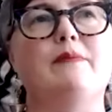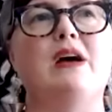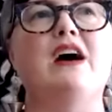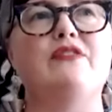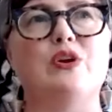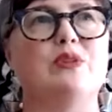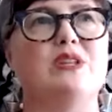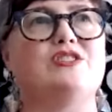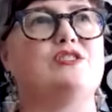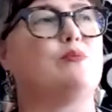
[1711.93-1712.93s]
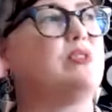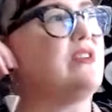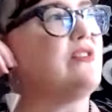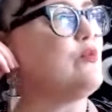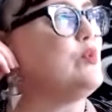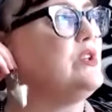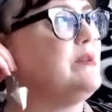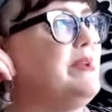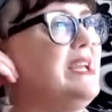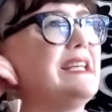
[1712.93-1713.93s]
having a relationship with another worldly
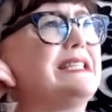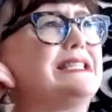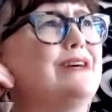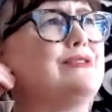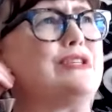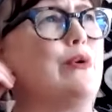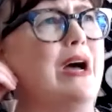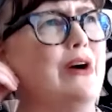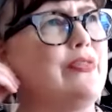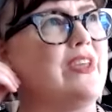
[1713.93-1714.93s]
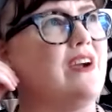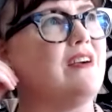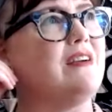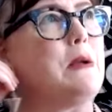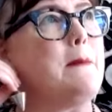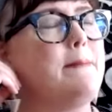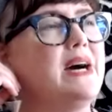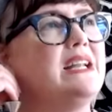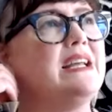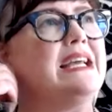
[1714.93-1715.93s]
being, it sounds so out there, but